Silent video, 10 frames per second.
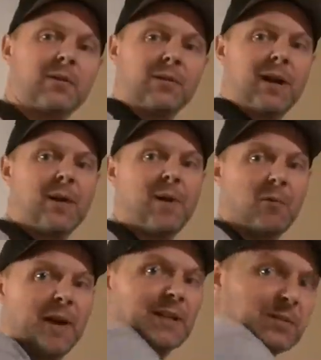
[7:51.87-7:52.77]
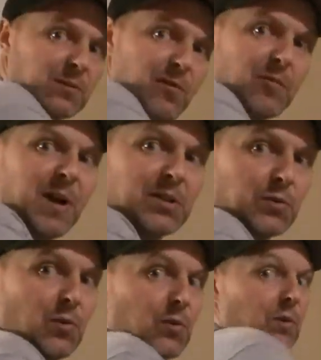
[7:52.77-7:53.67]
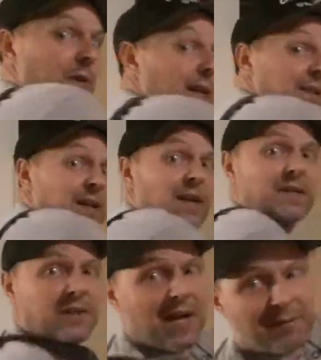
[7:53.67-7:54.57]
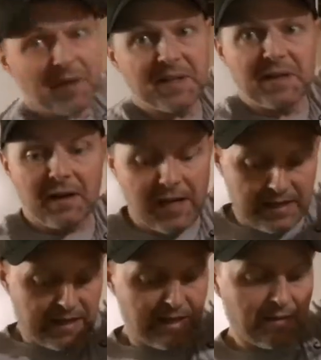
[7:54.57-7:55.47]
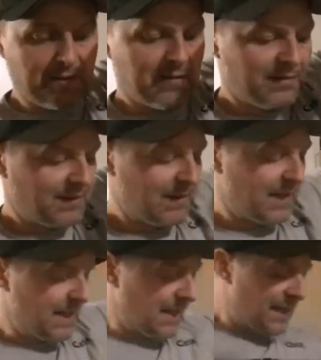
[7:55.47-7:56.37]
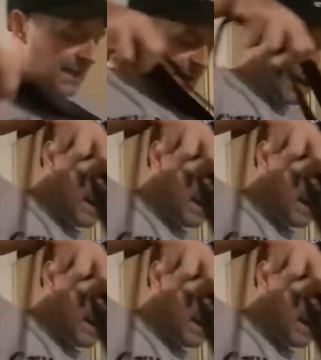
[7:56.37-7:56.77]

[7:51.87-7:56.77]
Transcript: around my waist or over my shoulder, and that's how I drag my deer out now. I